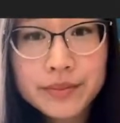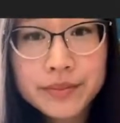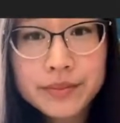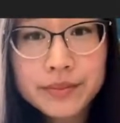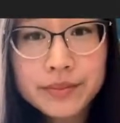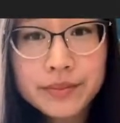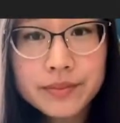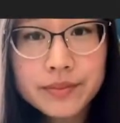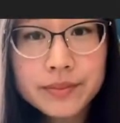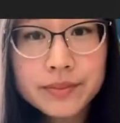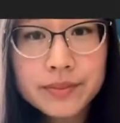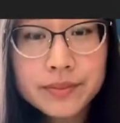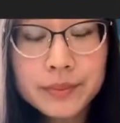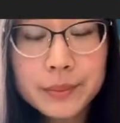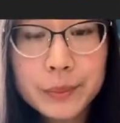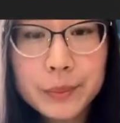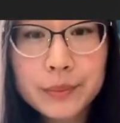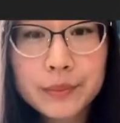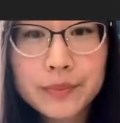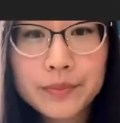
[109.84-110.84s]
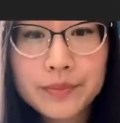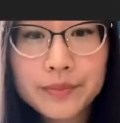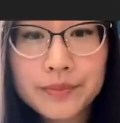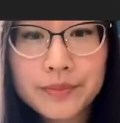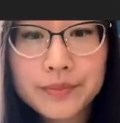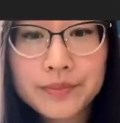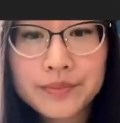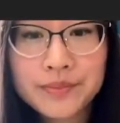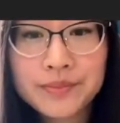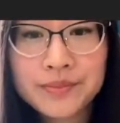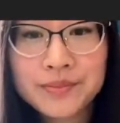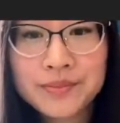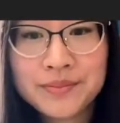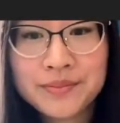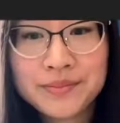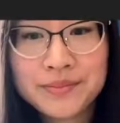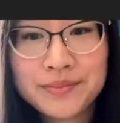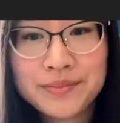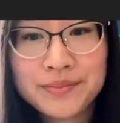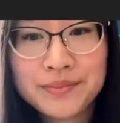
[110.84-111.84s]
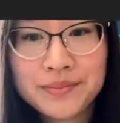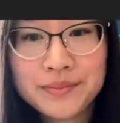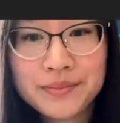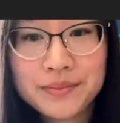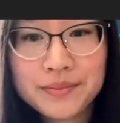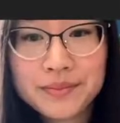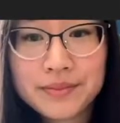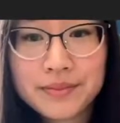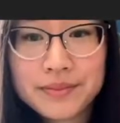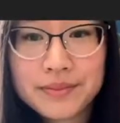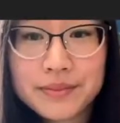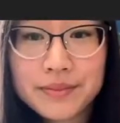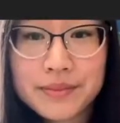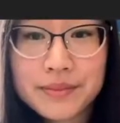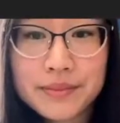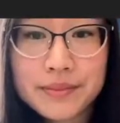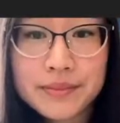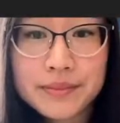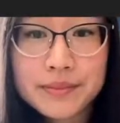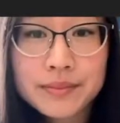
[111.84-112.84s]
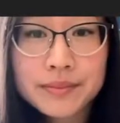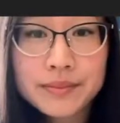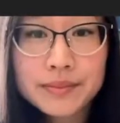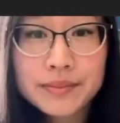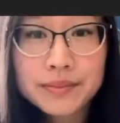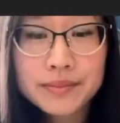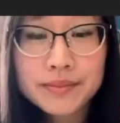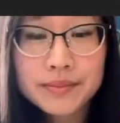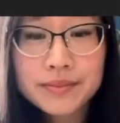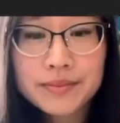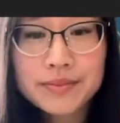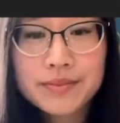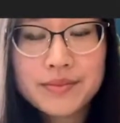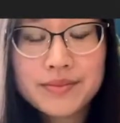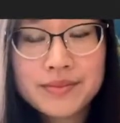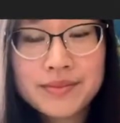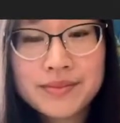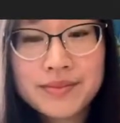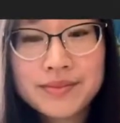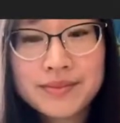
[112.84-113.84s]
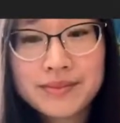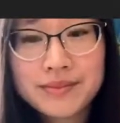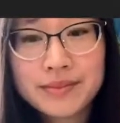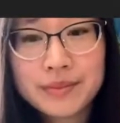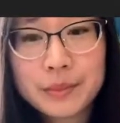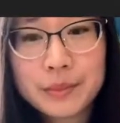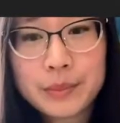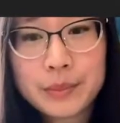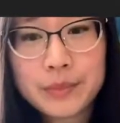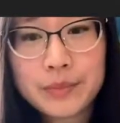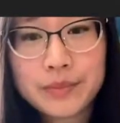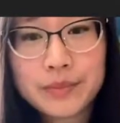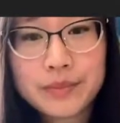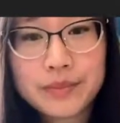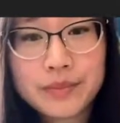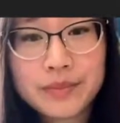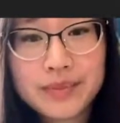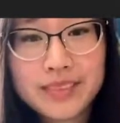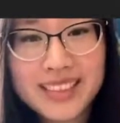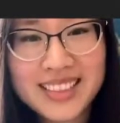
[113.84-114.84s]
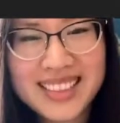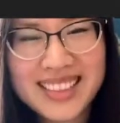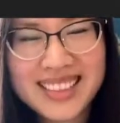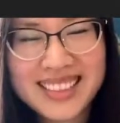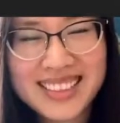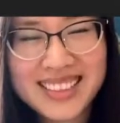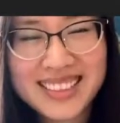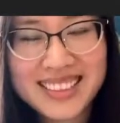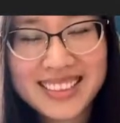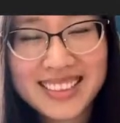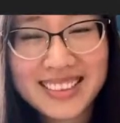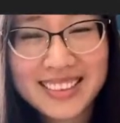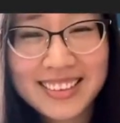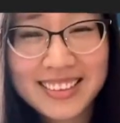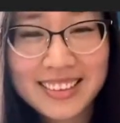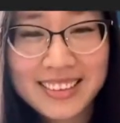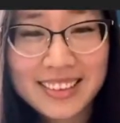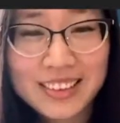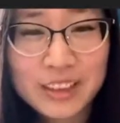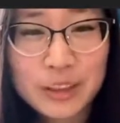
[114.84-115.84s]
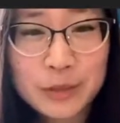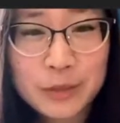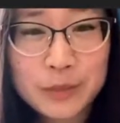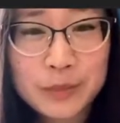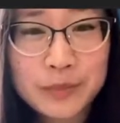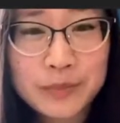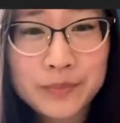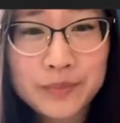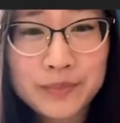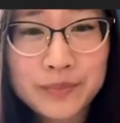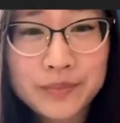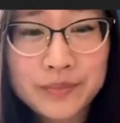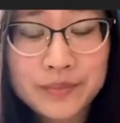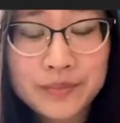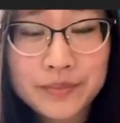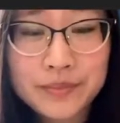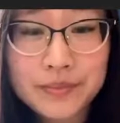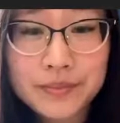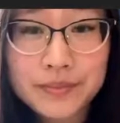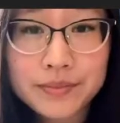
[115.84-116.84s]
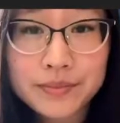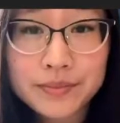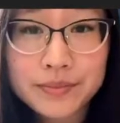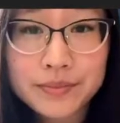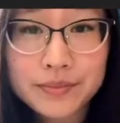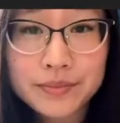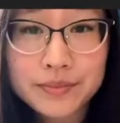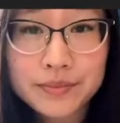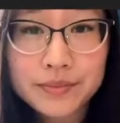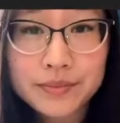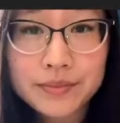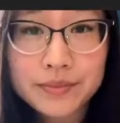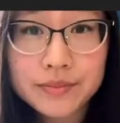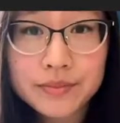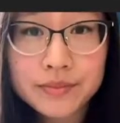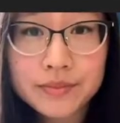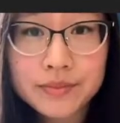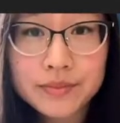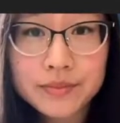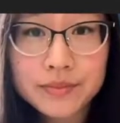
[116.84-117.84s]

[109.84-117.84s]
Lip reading: (not speaking)